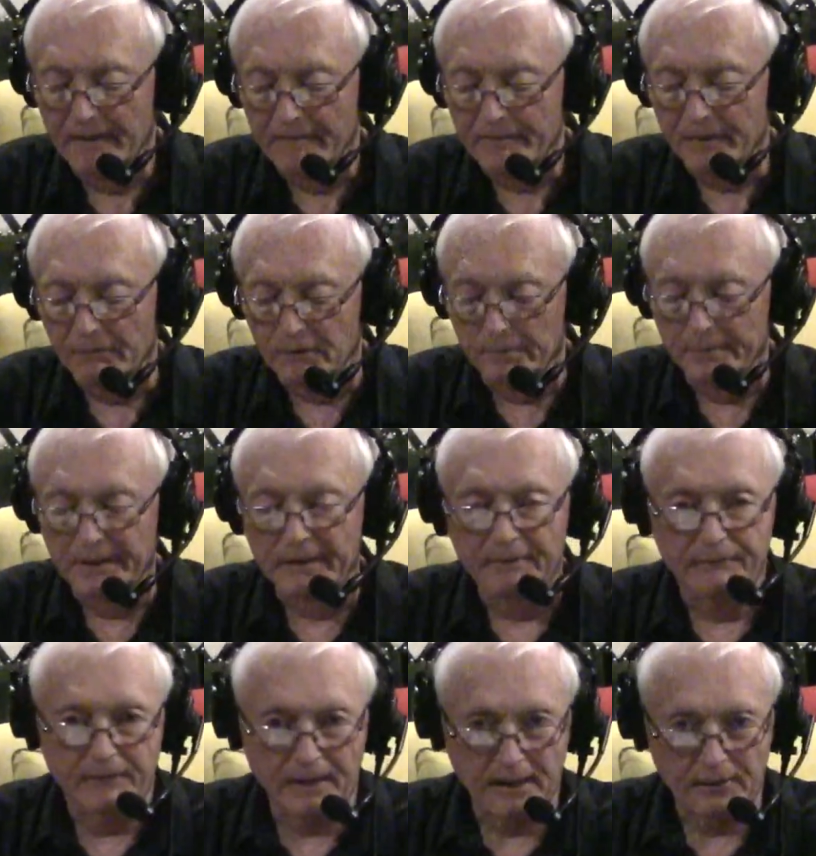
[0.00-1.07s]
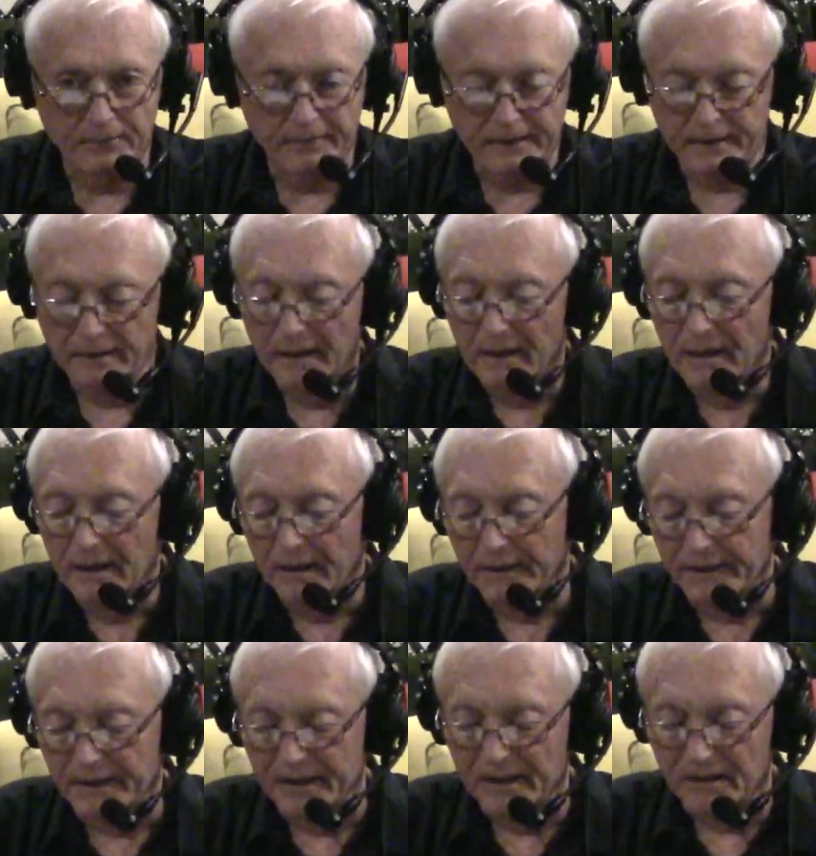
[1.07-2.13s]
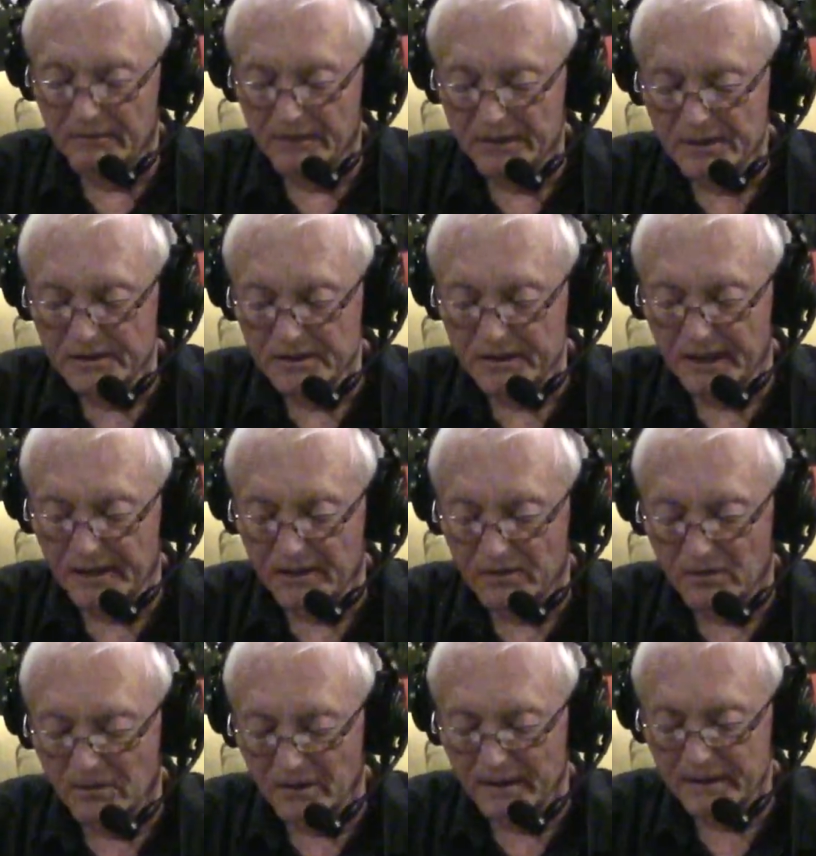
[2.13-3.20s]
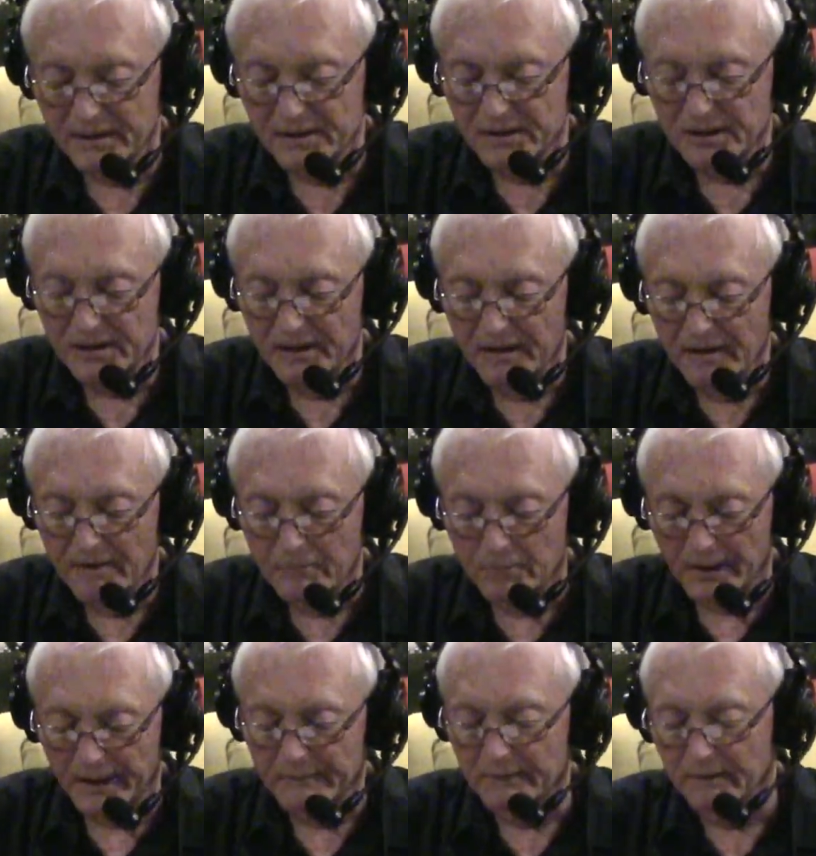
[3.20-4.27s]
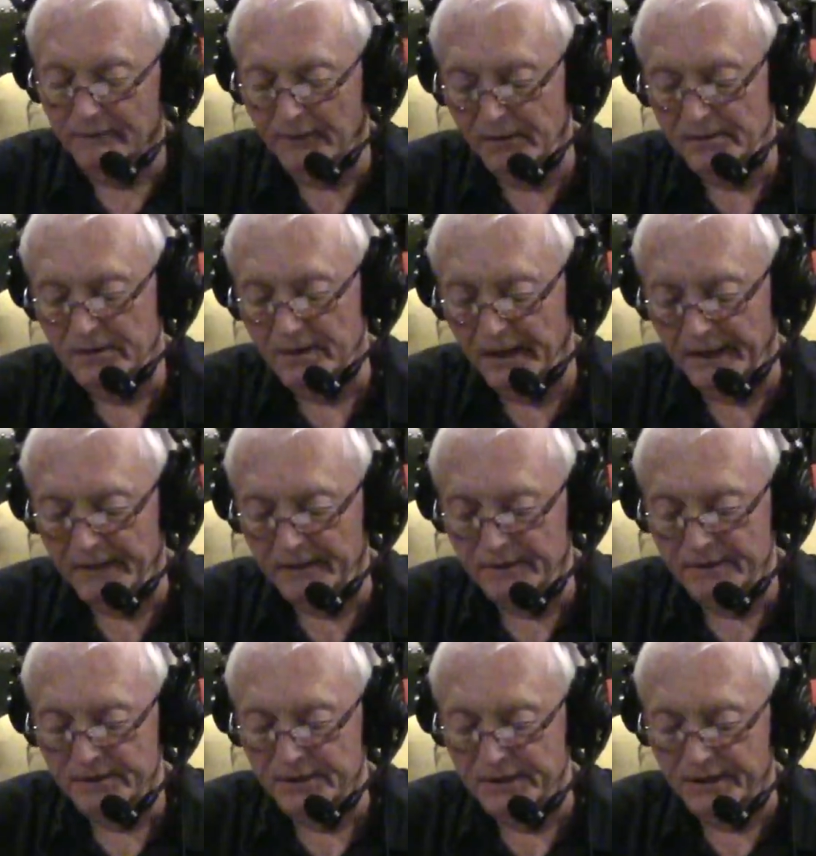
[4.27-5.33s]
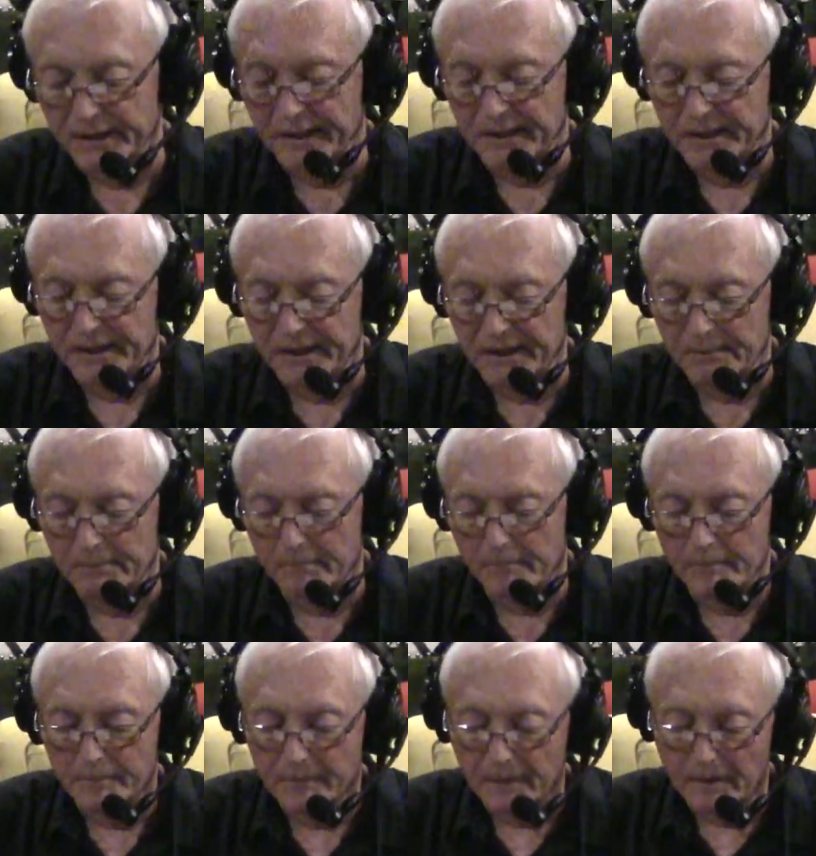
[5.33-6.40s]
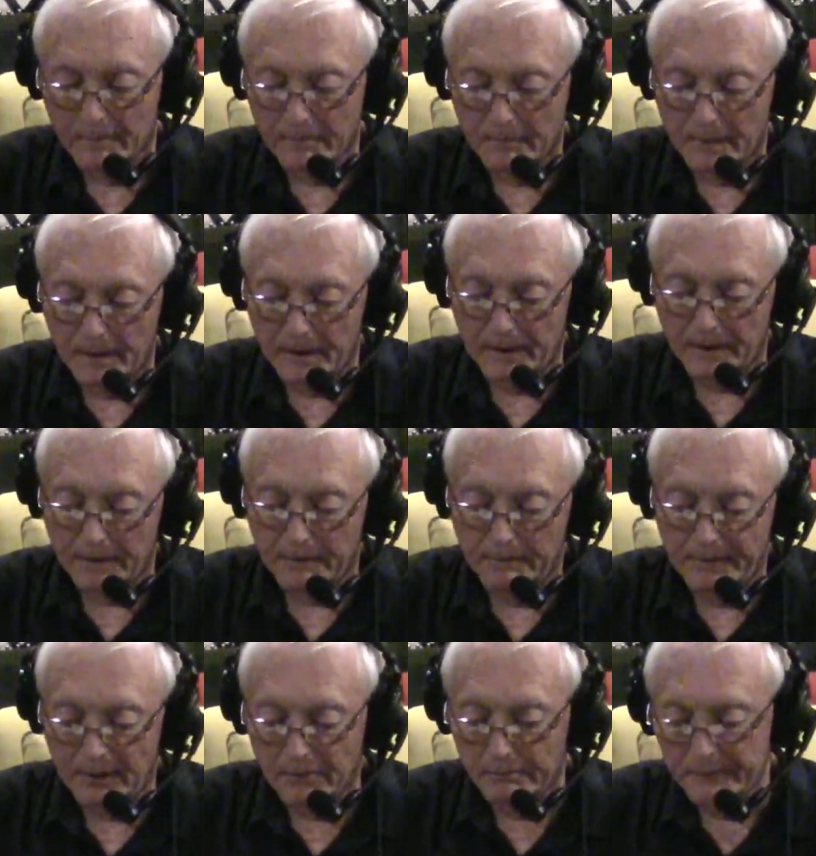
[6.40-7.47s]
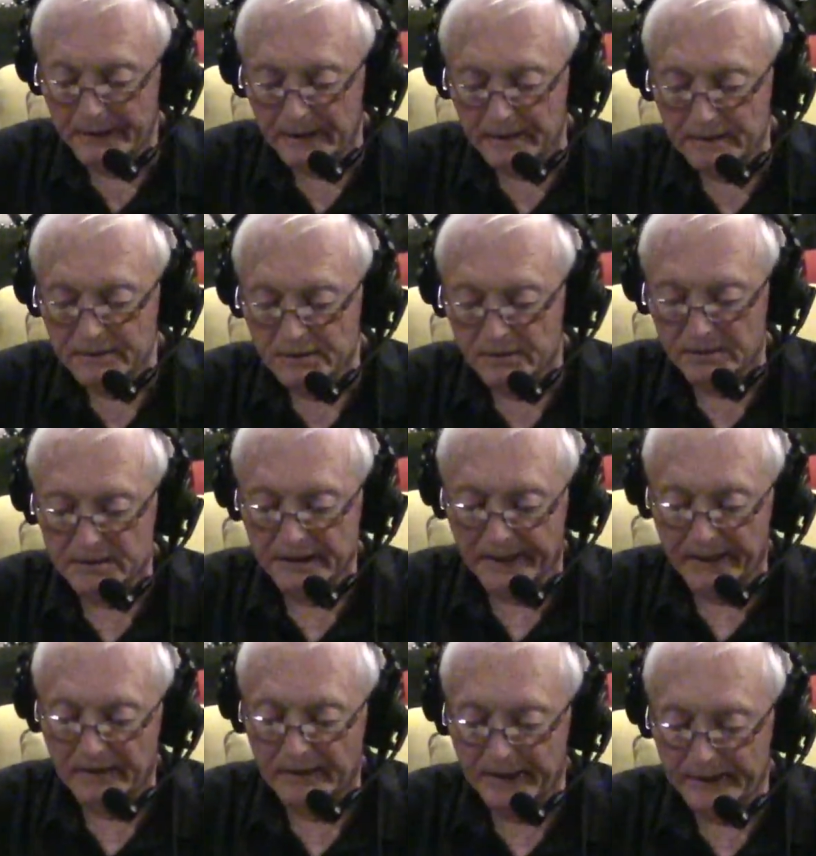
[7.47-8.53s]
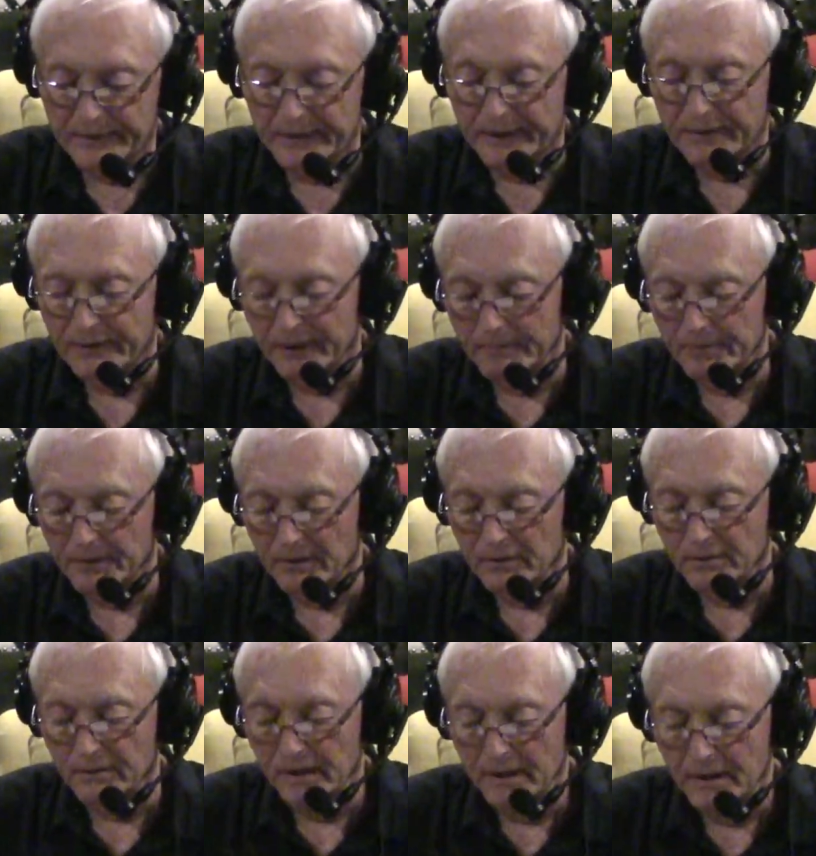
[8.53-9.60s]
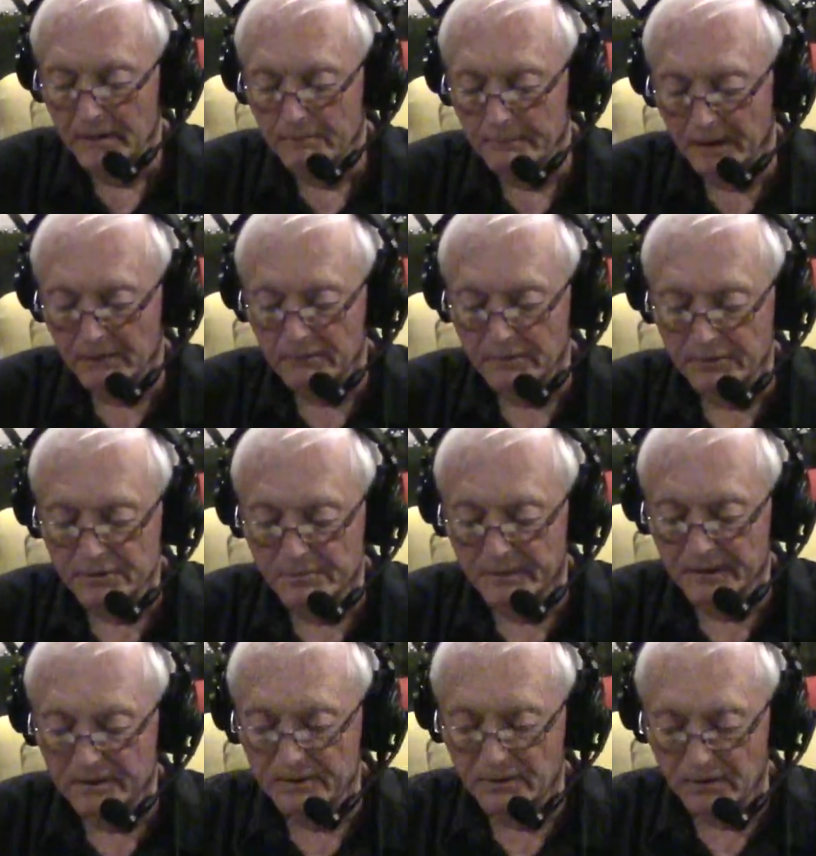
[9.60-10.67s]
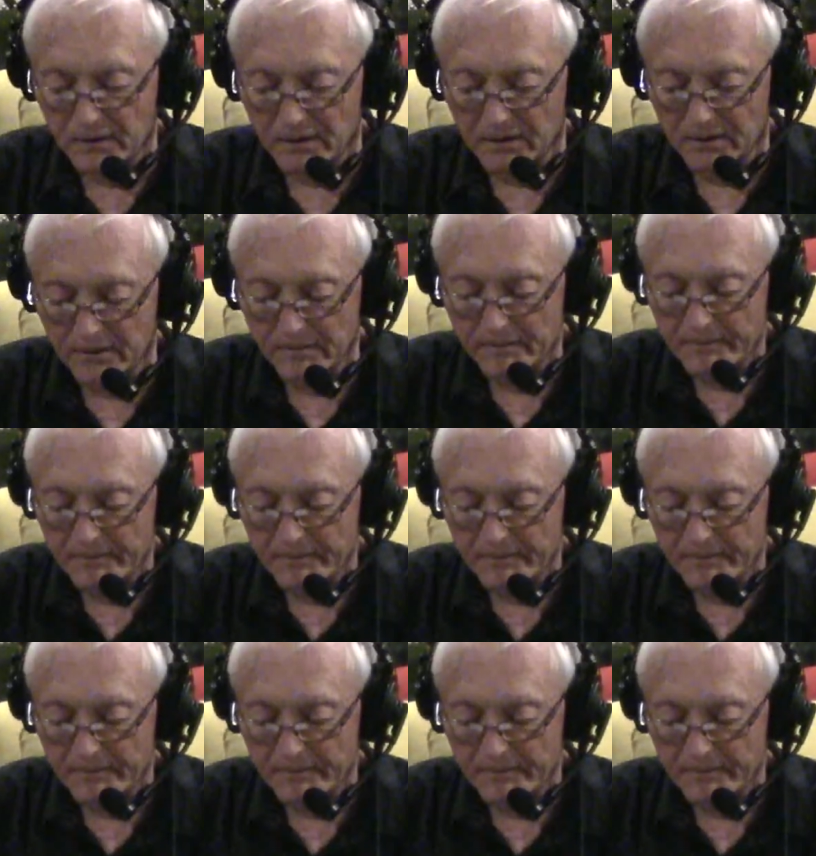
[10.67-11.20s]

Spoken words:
will be following the Richland Center Hornets, Black River Falls Tigers, GET Mel Min, so it's Gael Ectric Trempolo, Melrose Mindoro,